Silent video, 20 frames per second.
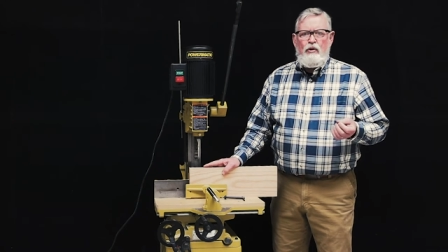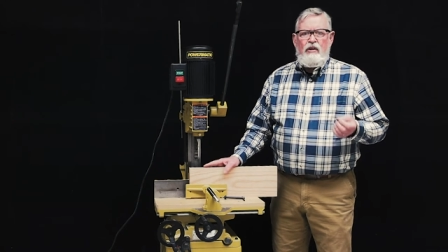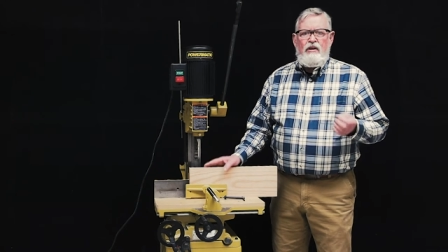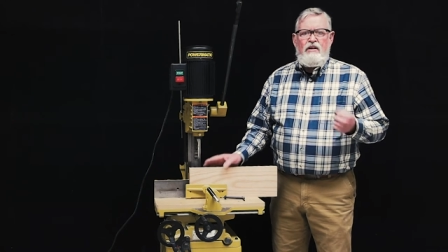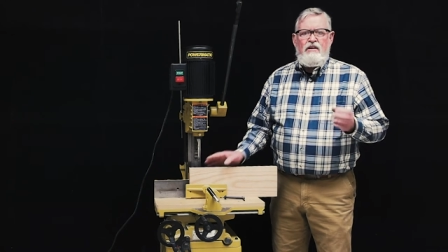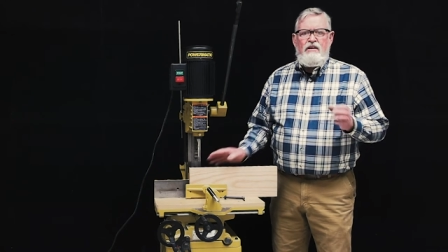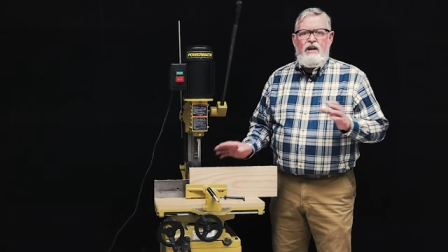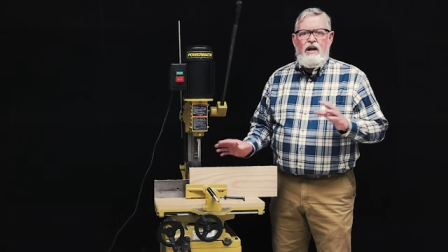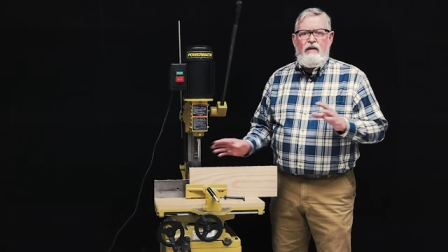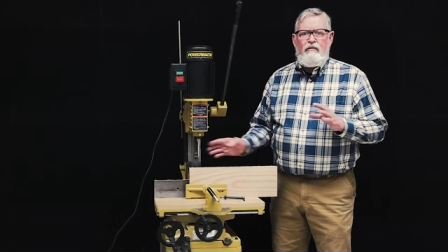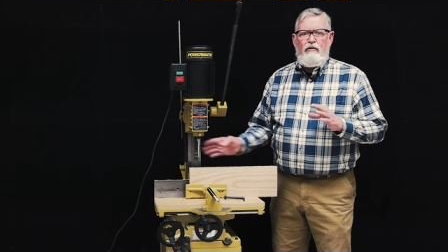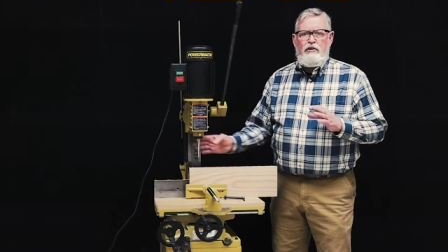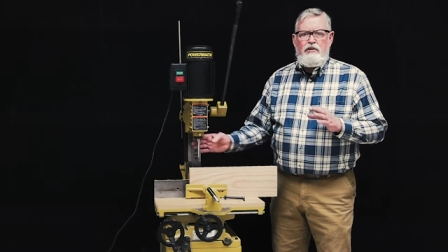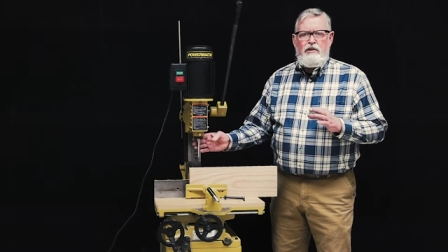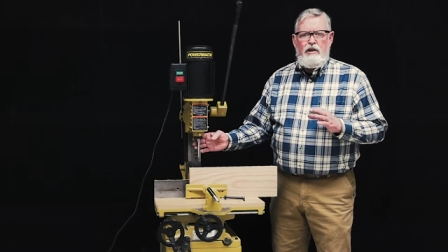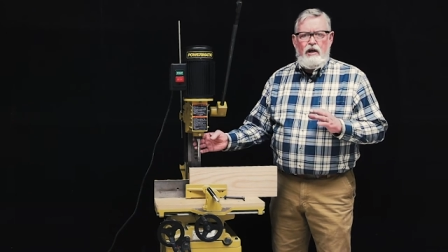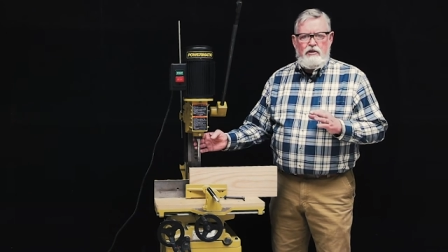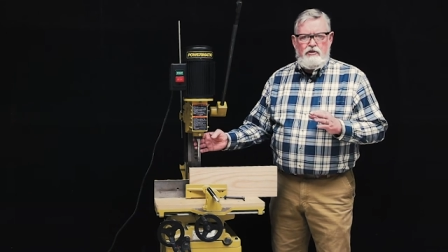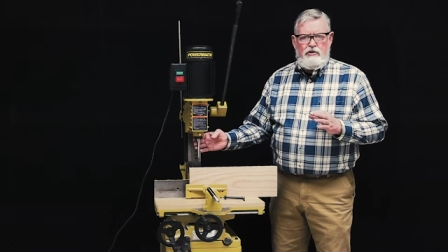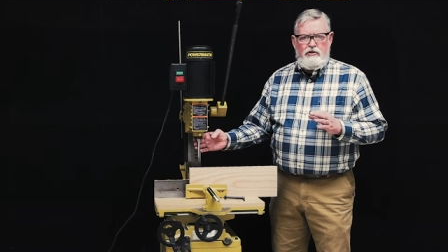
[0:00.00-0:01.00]
to never
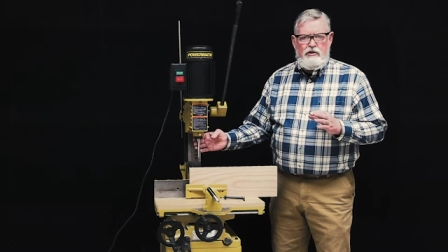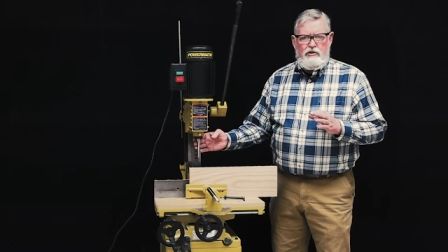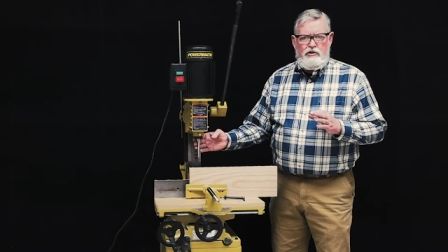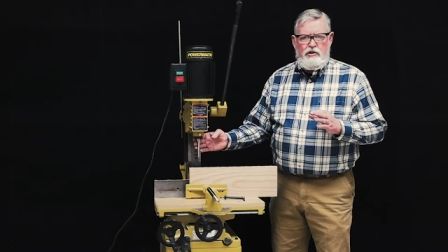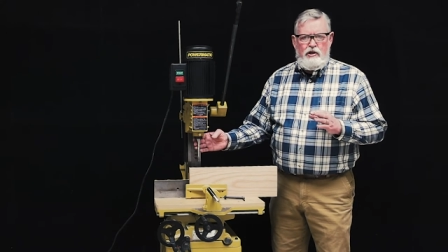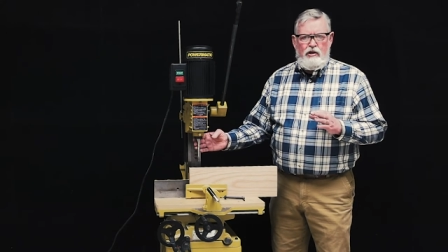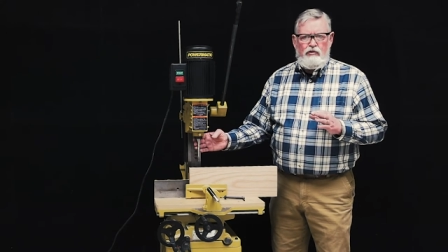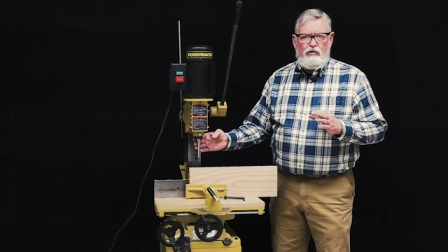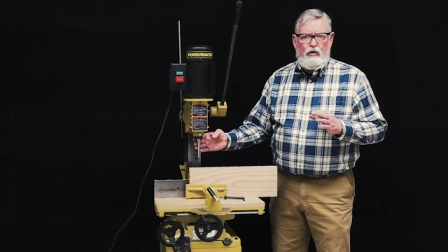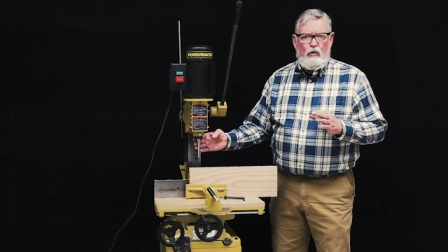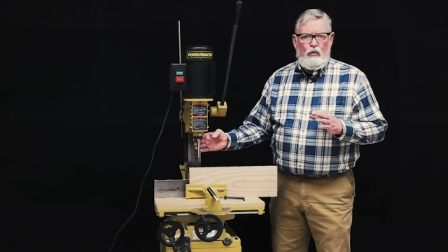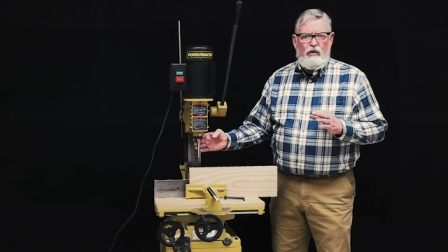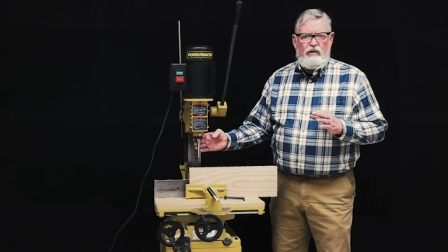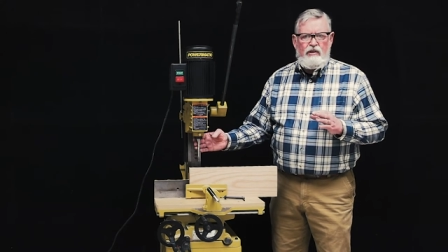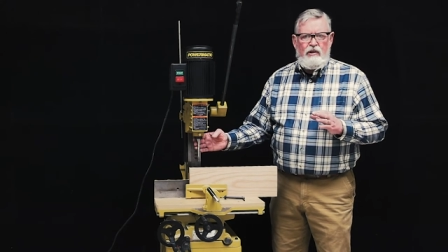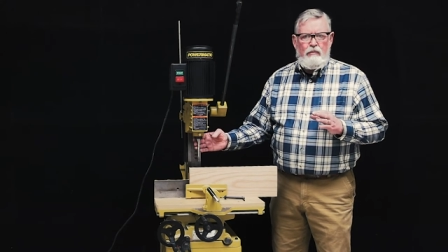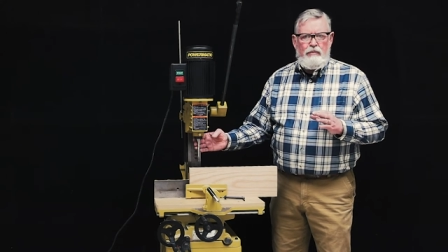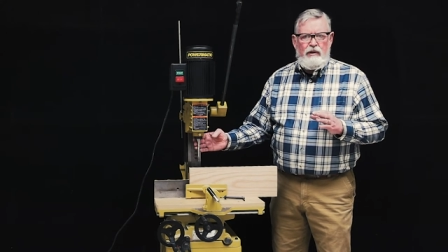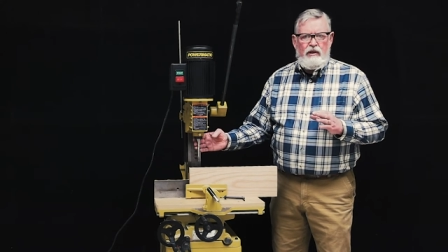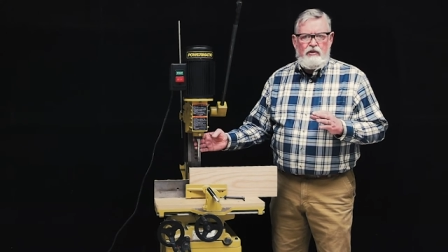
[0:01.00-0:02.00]
touch the chisel
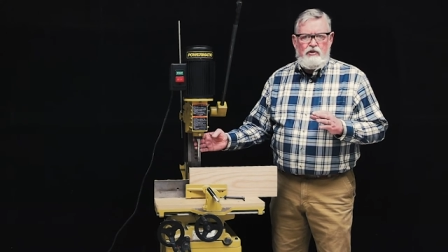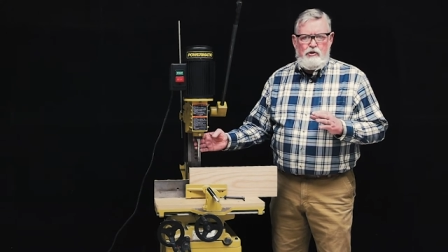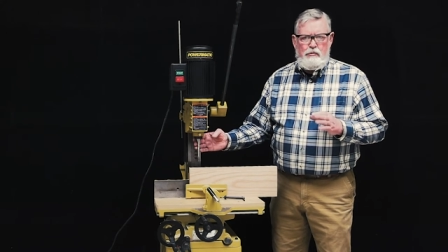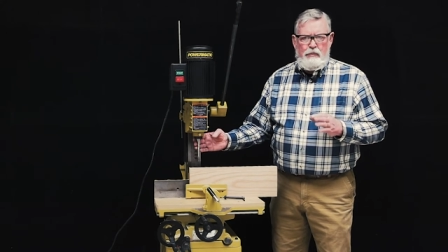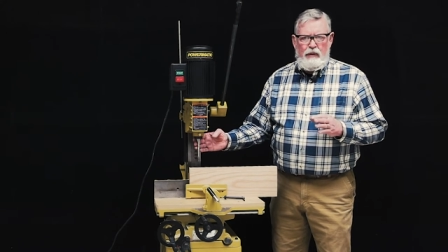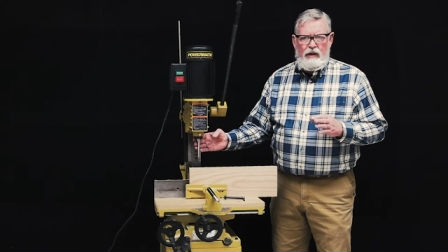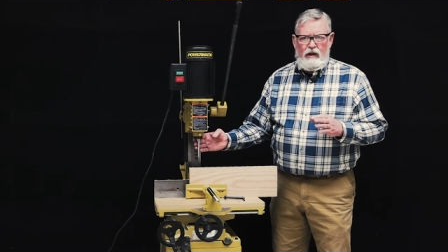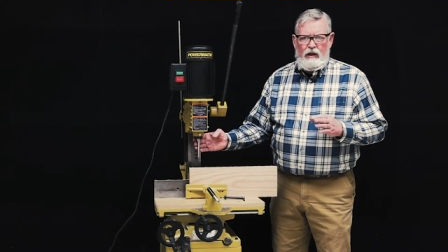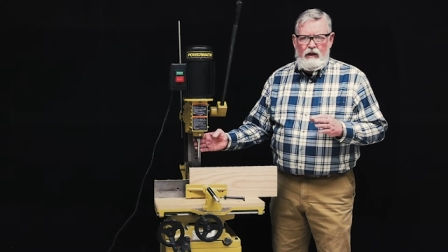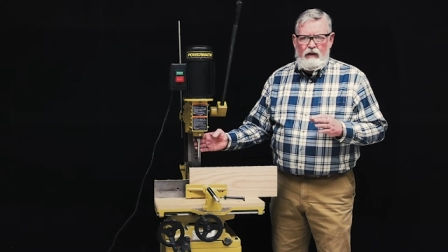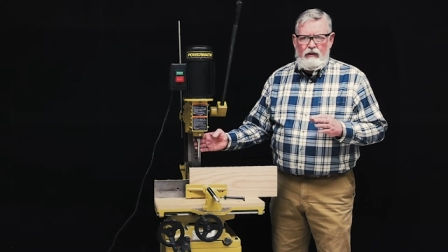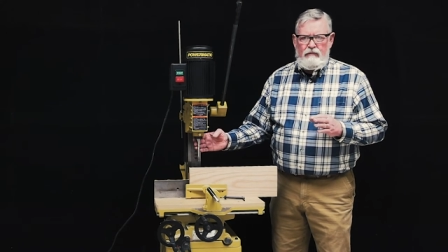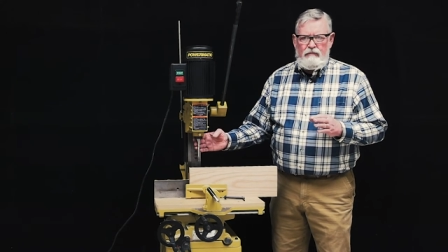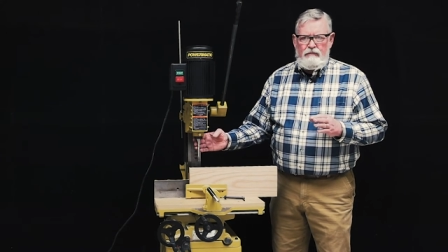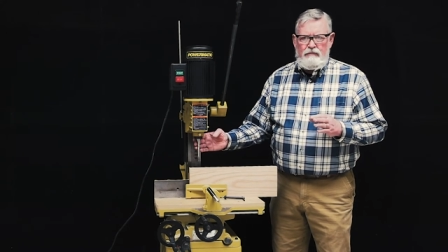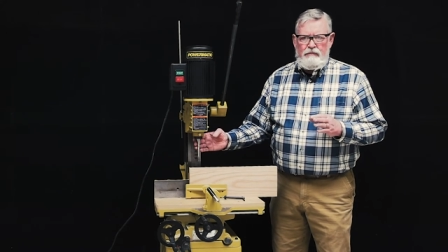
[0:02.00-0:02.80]
with the bit spinning